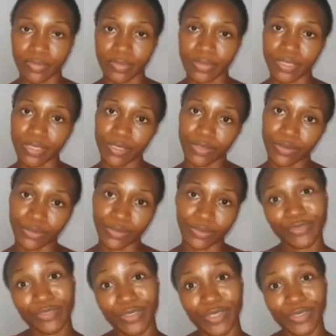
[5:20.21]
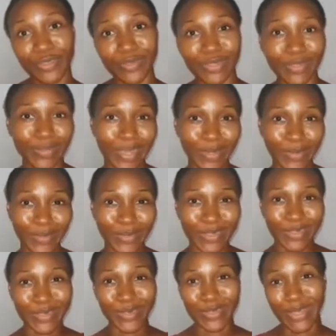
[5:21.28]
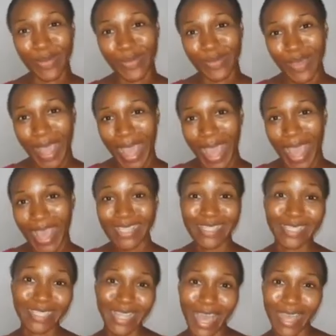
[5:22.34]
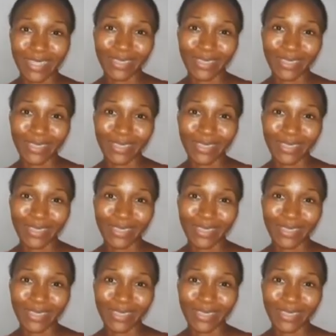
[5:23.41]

Tell your friend to tell her cousin, to tell her sister,